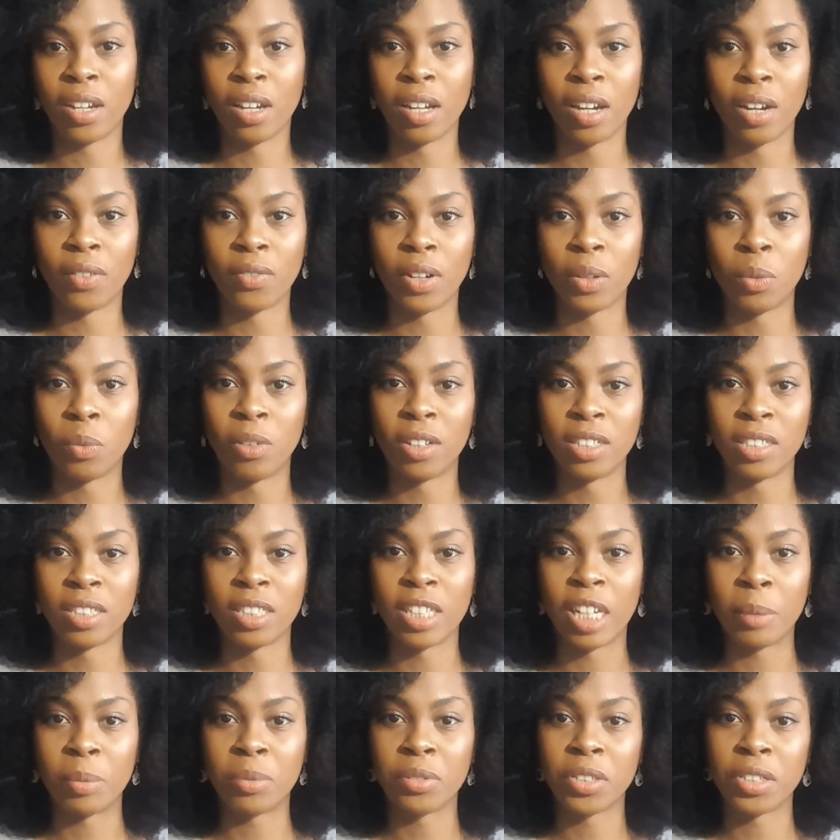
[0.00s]
you can have like one
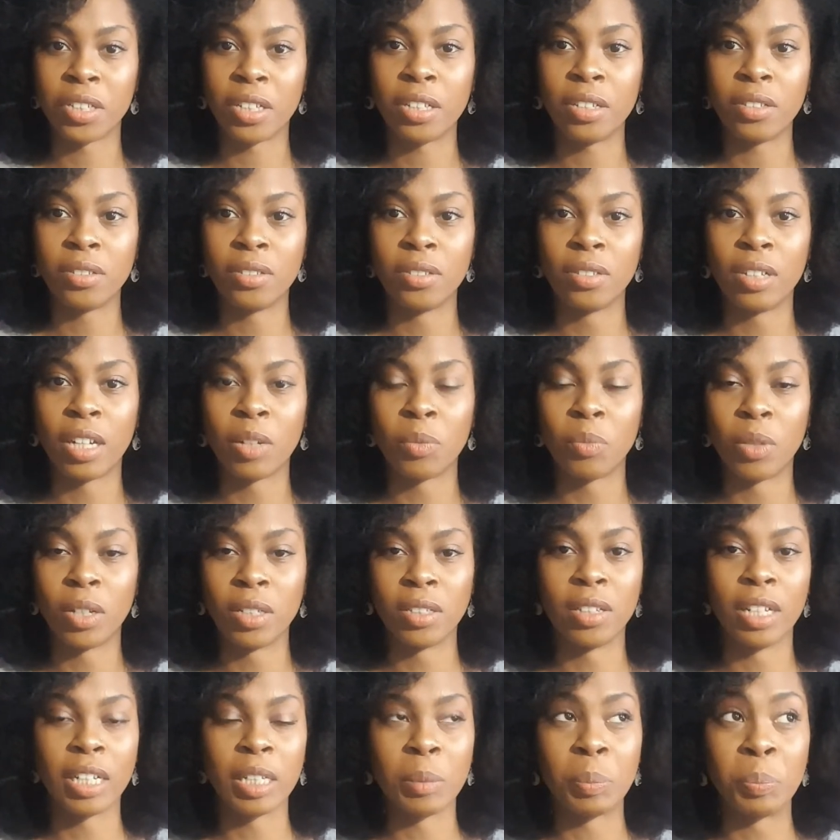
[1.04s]
staple shoe or like
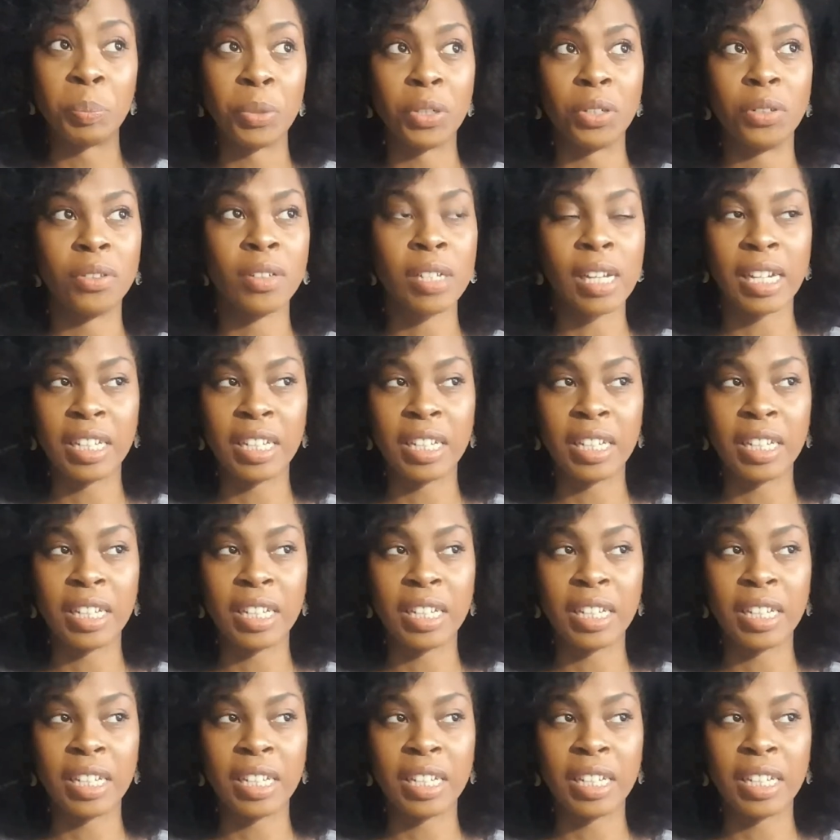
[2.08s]
one like boot,